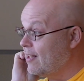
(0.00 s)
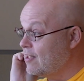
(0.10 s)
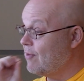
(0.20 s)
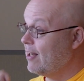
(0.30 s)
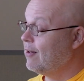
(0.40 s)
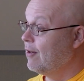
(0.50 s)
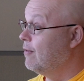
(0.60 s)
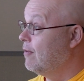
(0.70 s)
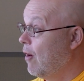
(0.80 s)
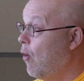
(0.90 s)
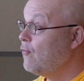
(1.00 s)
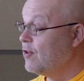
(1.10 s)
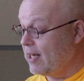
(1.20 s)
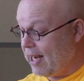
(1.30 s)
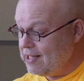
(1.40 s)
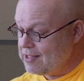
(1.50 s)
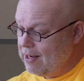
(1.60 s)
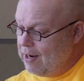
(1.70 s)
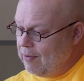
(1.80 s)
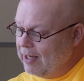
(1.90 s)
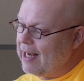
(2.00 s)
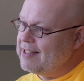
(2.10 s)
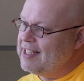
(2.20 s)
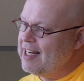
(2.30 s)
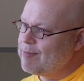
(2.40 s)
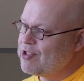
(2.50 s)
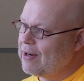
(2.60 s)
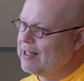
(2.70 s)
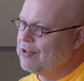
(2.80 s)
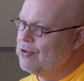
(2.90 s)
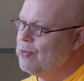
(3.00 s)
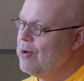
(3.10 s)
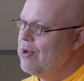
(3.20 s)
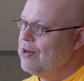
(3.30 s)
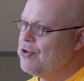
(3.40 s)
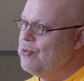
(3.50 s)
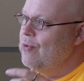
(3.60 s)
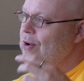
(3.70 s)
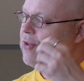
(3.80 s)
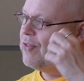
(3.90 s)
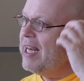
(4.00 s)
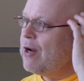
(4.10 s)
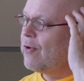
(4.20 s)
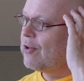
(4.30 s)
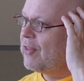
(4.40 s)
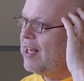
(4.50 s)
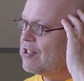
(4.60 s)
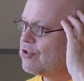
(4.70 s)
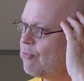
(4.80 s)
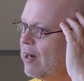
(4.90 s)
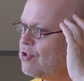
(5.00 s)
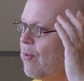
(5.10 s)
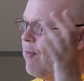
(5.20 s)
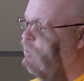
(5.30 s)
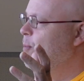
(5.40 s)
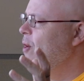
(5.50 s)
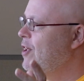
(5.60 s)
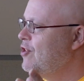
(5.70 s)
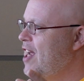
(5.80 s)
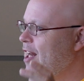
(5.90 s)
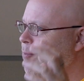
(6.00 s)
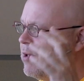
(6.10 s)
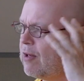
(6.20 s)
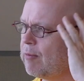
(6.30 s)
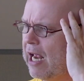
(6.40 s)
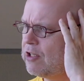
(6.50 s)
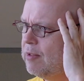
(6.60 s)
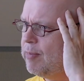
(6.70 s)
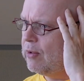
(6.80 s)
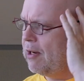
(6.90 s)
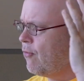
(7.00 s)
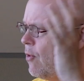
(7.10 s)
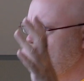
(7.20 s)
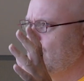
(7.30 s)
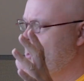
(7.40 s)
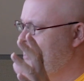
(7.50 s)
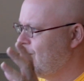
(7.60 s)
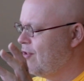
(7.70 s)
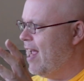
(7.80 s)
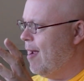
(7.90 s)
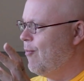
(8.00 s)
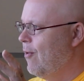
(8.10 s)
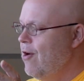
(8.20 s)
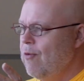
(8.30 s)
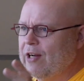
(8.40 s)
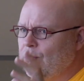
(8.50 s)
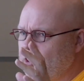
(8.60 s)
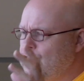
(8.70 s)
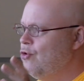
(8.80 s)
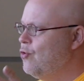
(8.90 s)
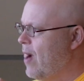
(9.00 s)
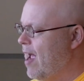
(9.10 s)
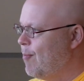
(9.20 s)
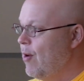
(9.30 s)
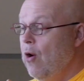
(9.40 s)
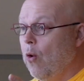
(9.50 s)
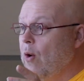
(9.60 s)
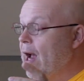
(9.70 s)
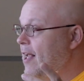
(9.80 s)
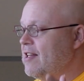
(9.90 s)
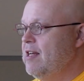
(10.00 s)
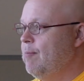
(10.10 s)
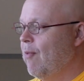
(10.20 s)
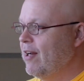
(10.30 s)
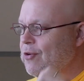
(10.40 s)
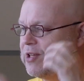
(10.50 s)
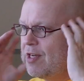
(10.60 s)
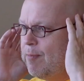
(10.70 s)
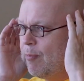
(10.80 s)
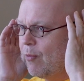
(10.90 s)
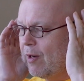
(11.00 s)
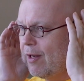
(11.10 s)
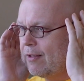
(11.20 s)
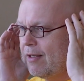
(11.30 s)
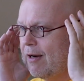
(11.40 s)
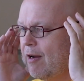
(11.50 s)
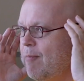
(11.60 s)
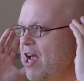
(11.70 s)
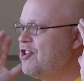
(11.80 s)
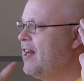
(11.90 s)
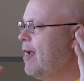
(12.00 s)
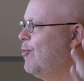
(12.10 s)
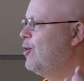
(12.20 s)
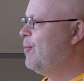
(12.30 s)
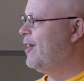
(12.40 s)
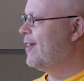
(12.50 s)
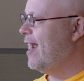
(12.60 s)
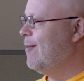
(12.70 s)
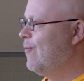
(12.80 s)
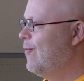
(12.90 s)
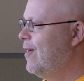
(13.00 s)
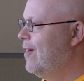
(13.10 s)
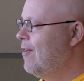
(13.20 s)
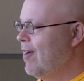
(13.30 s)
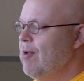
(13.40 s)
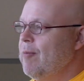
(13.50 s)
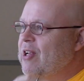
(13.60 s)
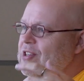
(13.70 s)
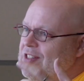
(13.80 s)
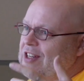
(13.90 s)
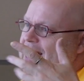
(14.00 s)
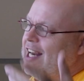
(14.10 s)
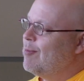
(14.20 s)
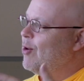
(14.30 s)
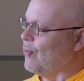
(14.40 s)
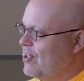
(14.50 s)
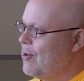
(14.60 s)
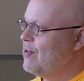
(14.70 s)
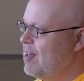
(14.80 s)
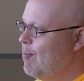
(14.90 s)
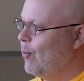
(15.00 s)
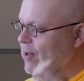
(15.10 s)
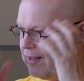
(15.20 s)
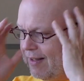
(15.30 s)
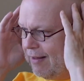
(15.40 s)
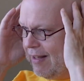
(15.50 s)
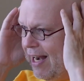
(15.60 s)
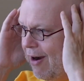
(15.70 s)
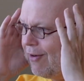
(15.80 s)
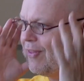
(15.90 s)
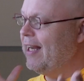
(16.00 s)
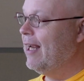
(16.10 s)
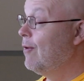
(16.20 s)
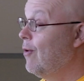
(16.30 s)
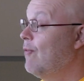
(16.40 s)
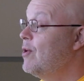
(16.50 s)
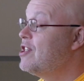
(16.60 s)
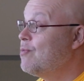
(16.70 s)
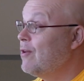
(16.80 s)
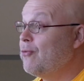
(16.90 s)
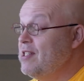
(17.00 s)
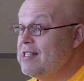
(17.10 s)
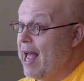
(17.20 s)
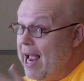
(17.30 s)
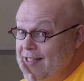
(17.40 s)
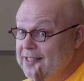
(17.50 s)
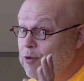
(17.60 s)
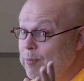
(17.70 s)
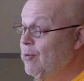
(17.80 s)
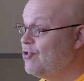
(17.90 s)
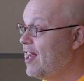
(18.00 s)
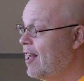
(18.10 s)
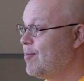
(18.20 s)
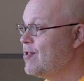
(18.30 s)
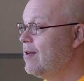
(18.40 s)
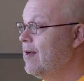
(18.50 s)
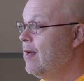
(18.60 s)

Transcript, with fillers: that is like often the case, right? I see them starting to, to think of other things, right? So we're building a chat app, but they're actually building a grocery list mm-hmm. app, right? Or a to-do app. Or I can see, right, you can see people where like they're imagining a multiplayer game, okay. right? Because the data model is so simple that they are thinking along, which is one of the reasons I still build chat apps.